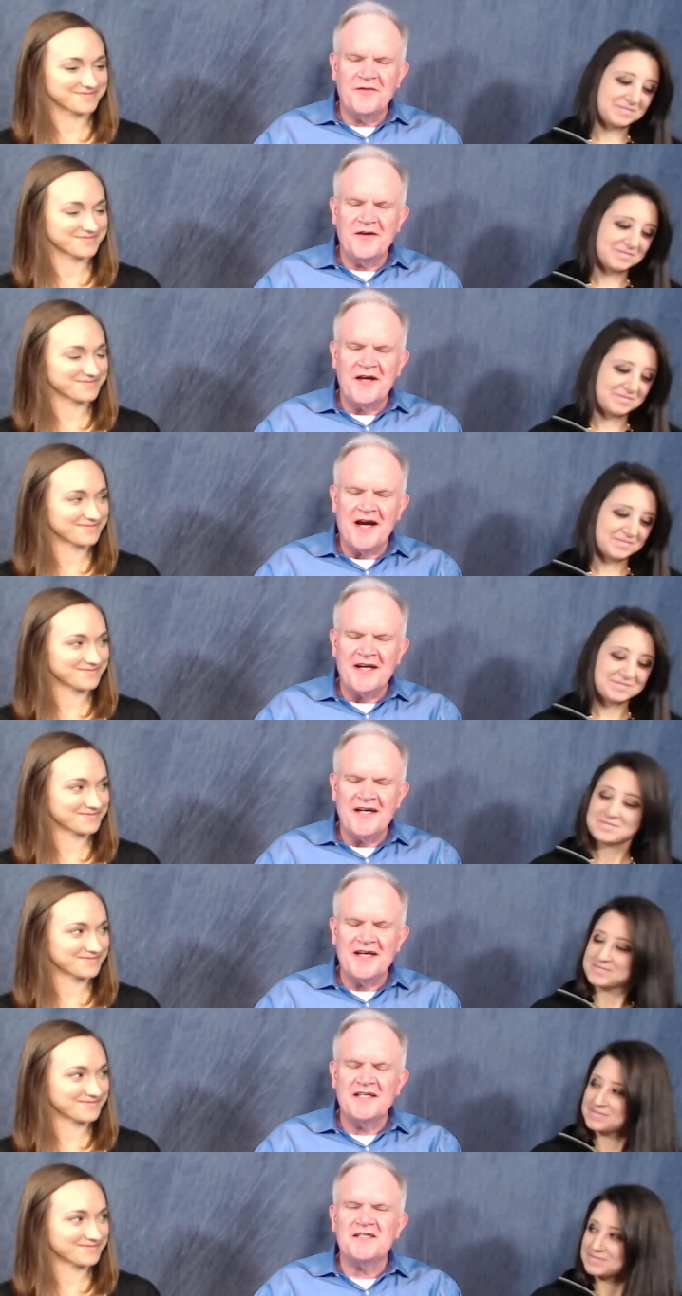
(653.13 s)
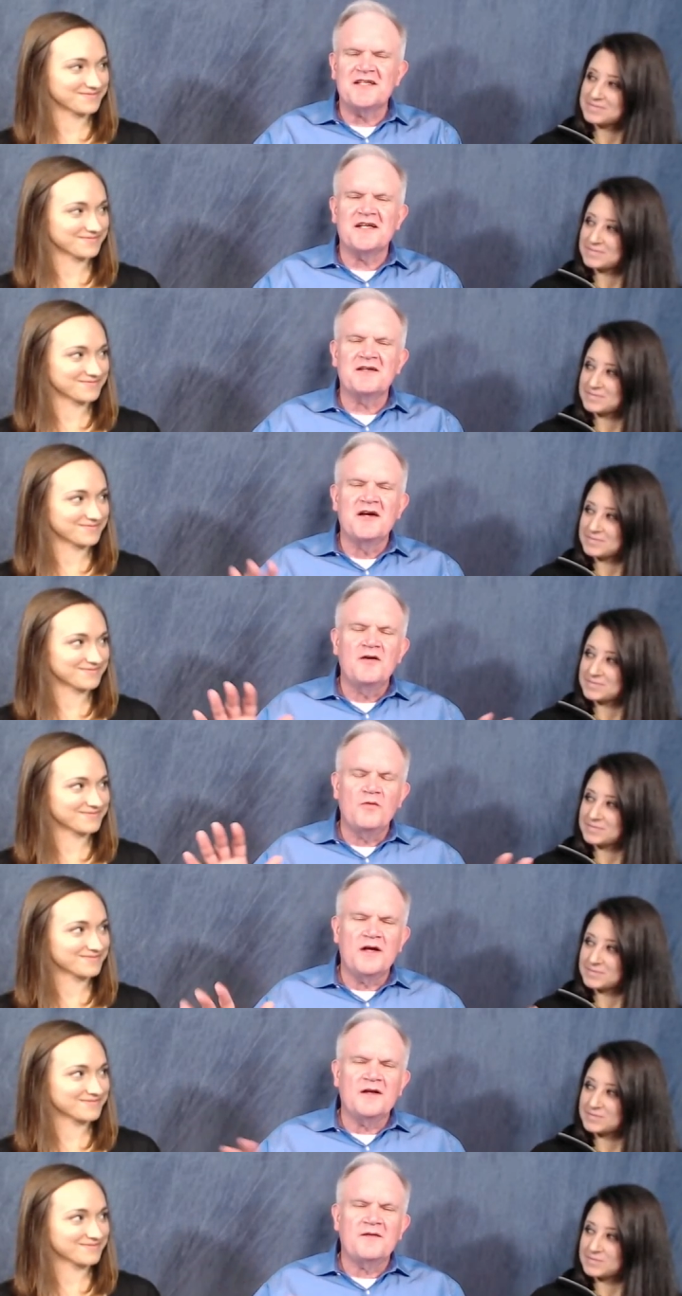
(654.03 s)
Speaker 1: the idea is that
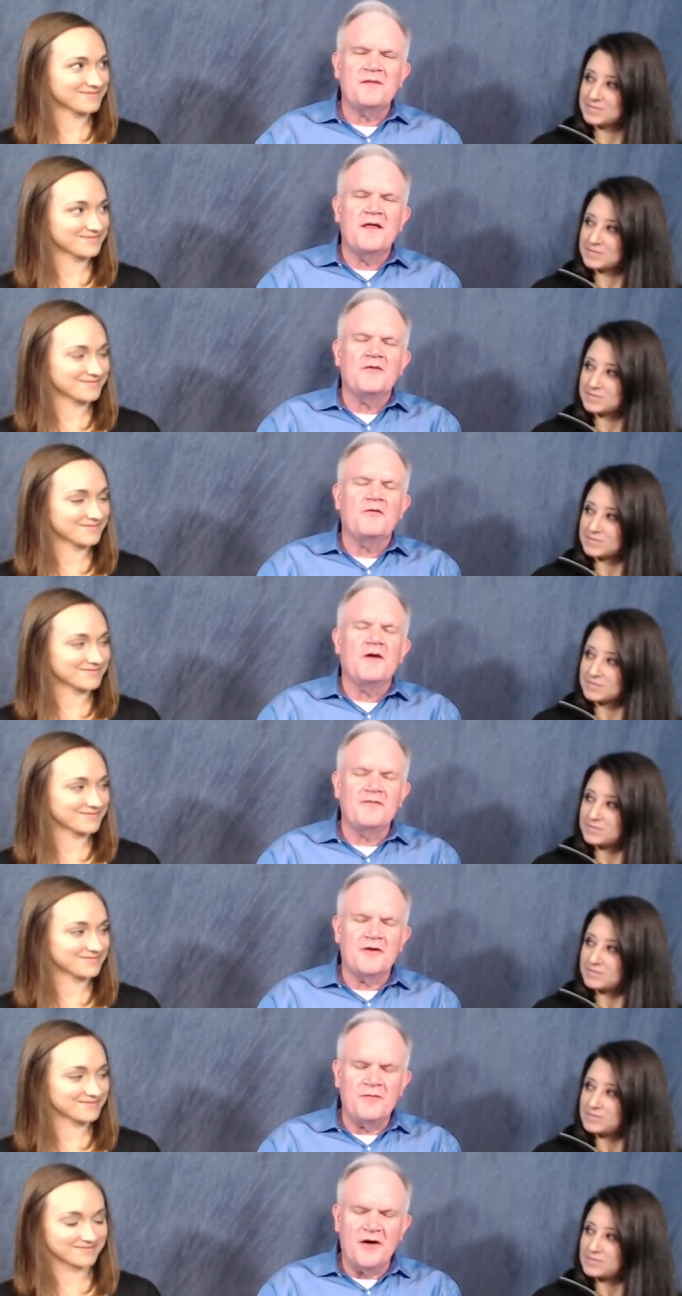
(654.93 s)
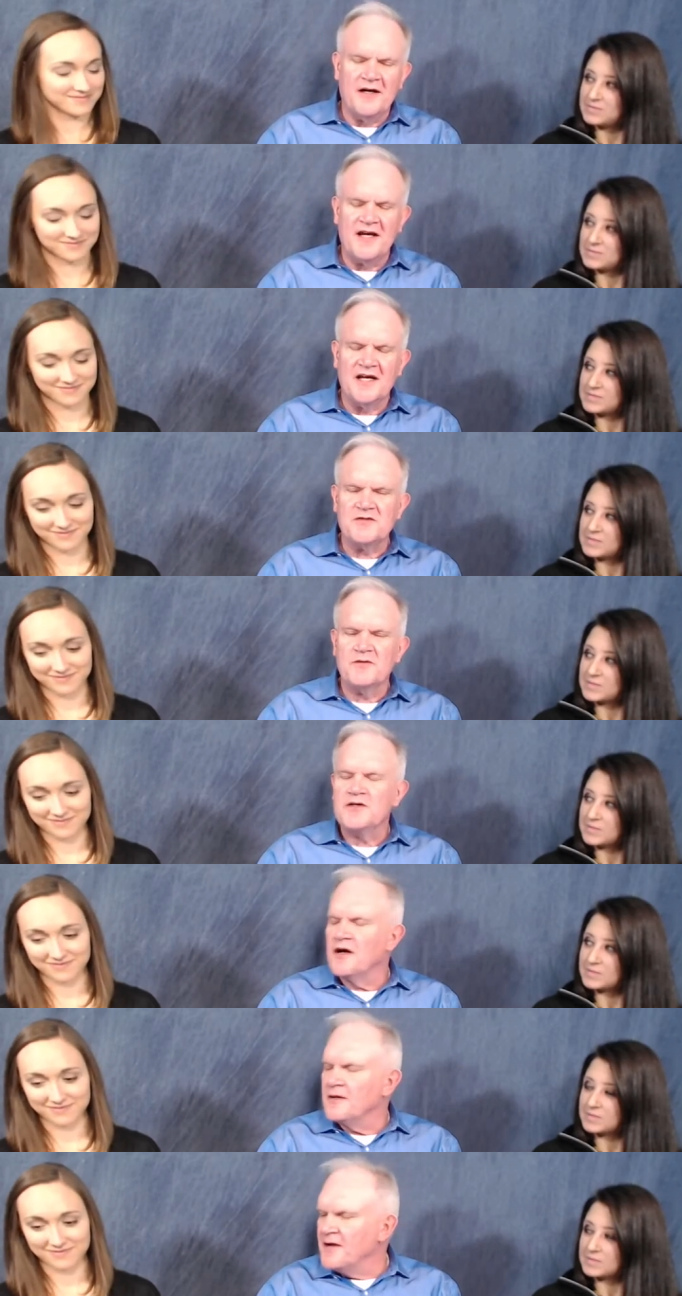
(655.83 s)
in one of our podcasts, we
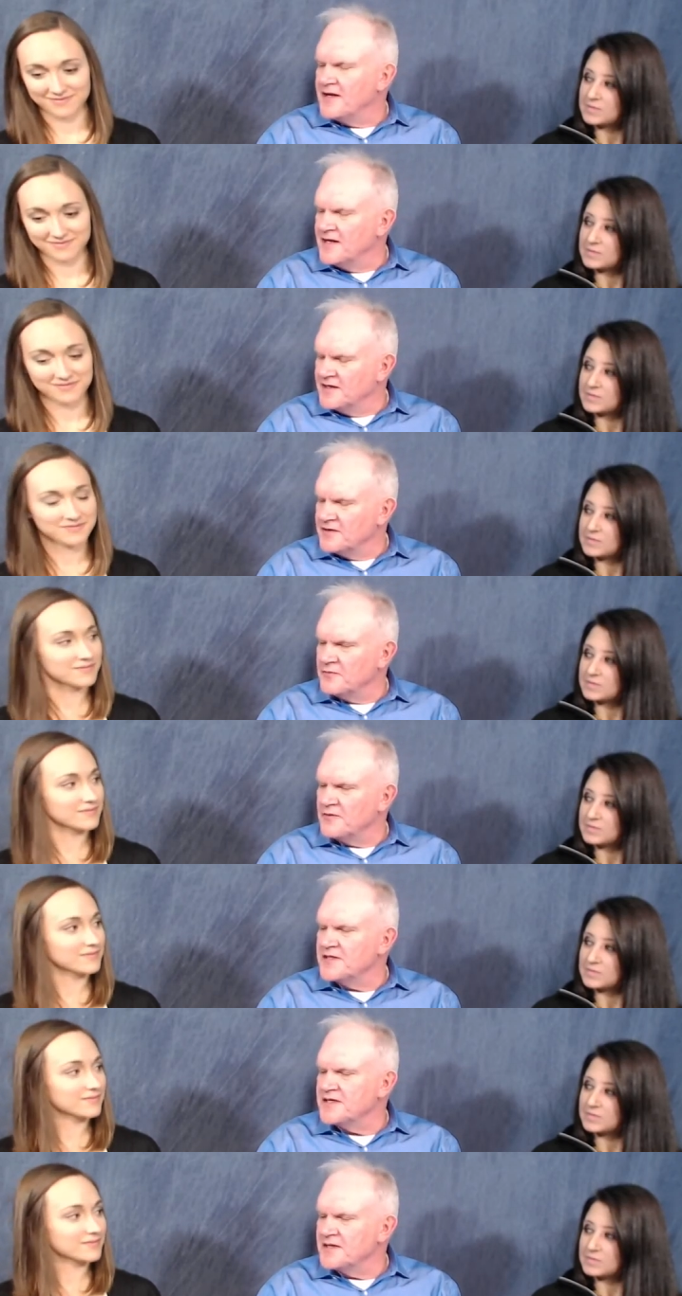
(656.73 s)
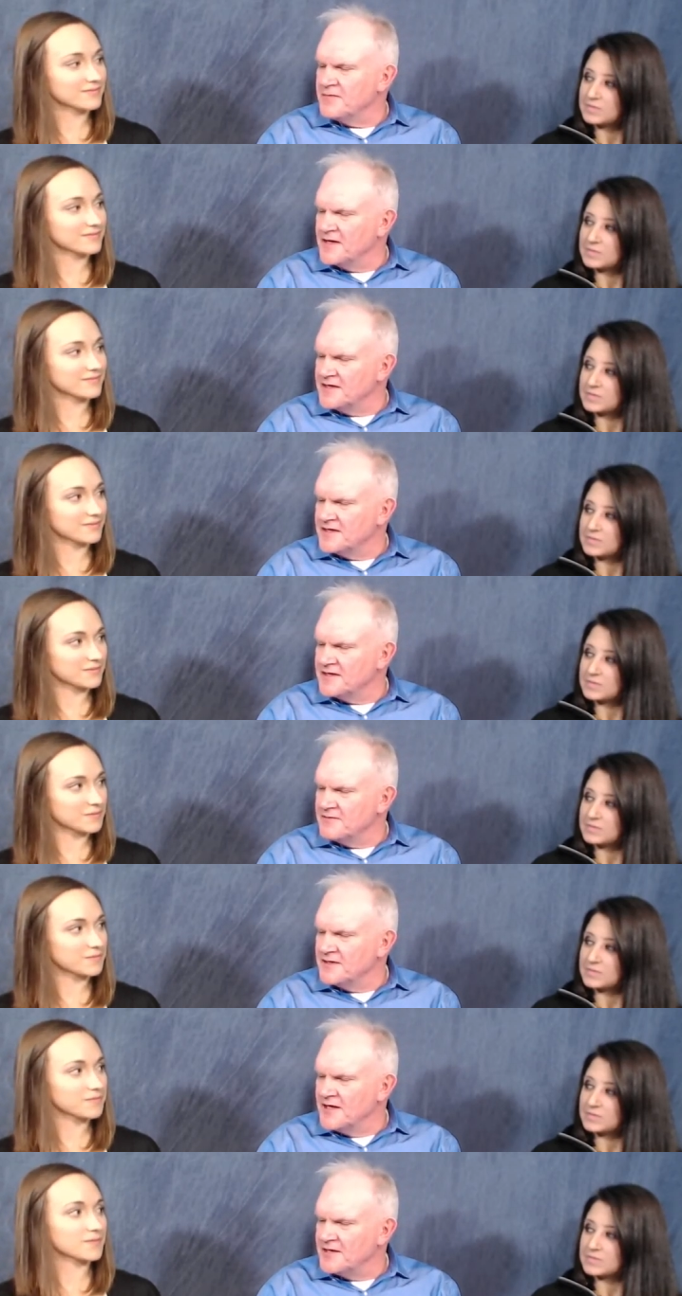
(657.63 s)
talk about hitting the reset button, did
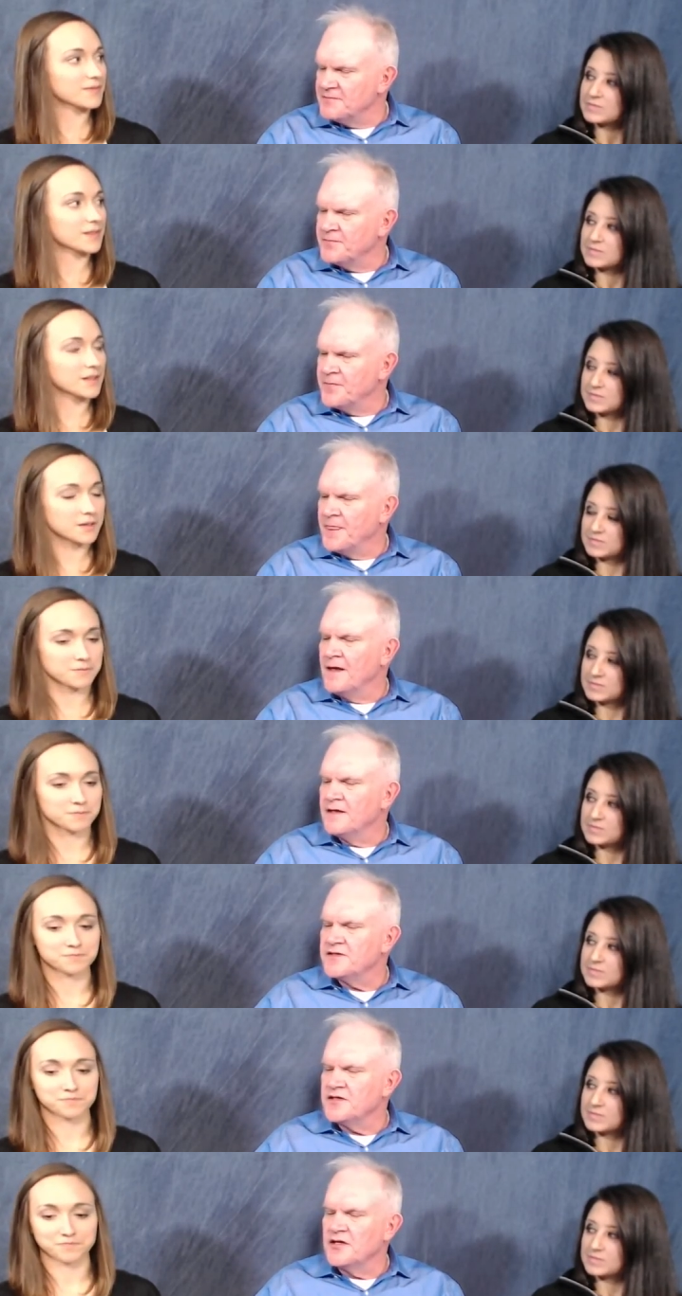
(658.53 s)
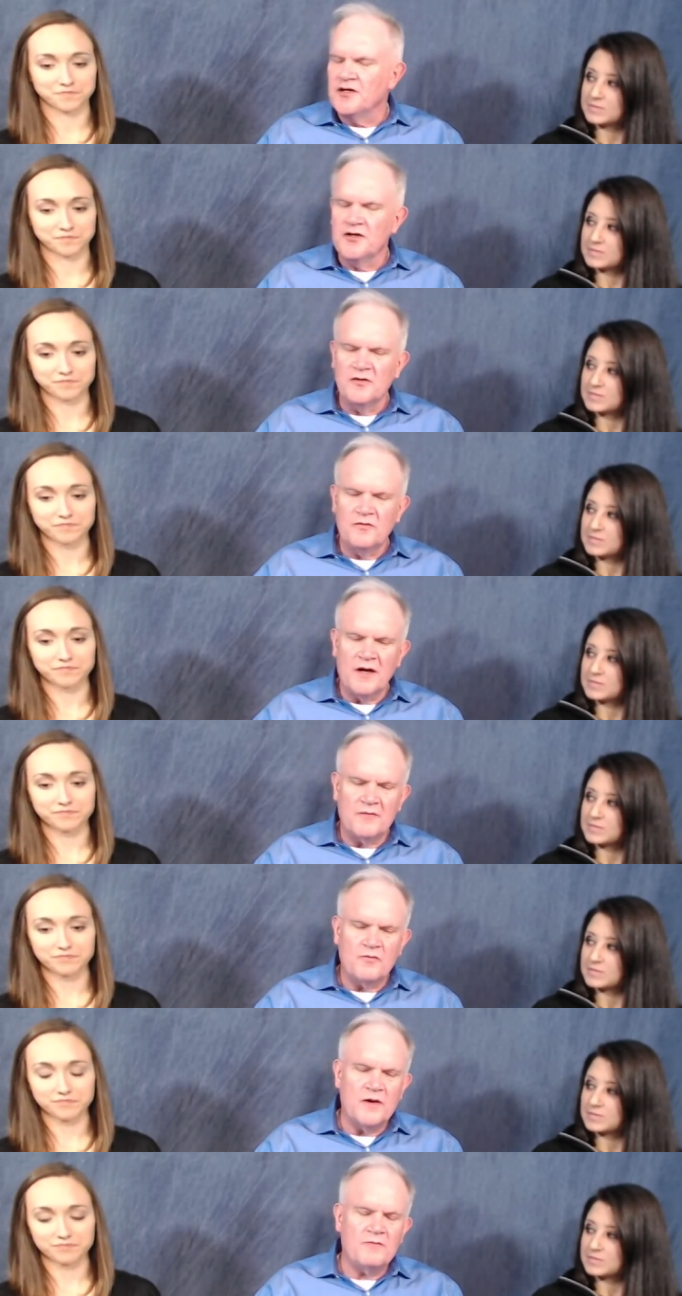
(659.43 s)
we not? Okay. So
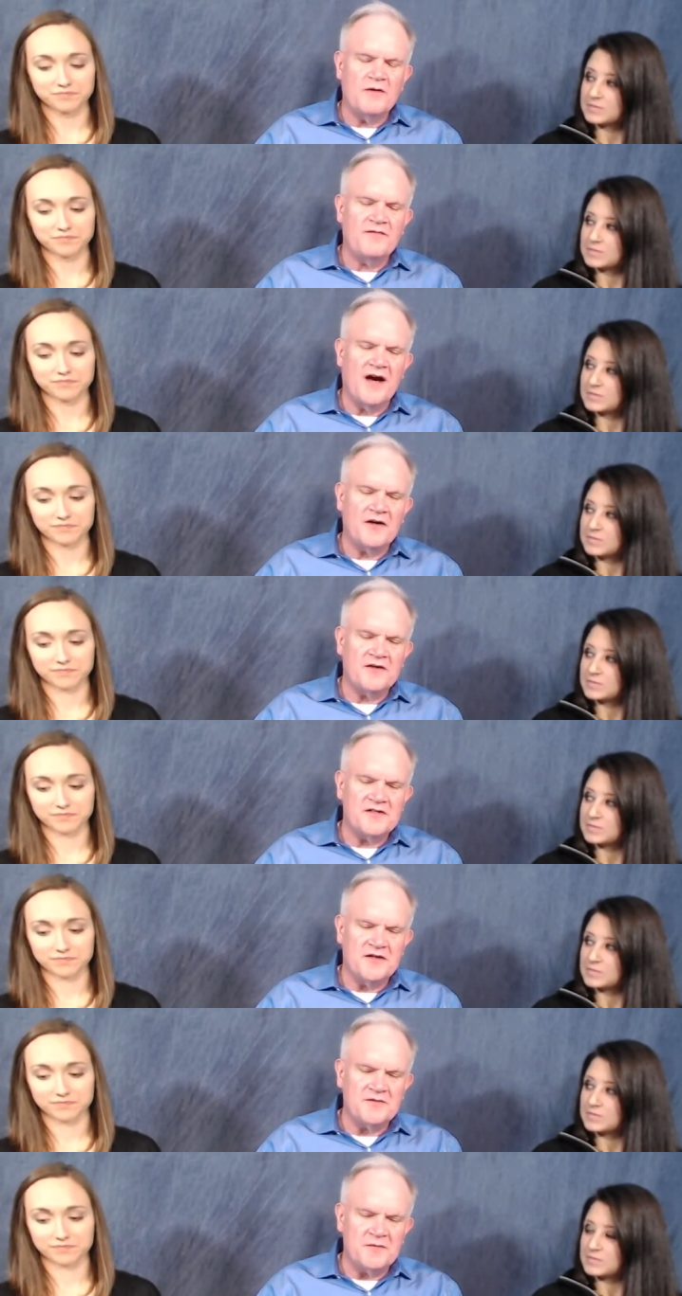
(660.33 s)
when we find ourselves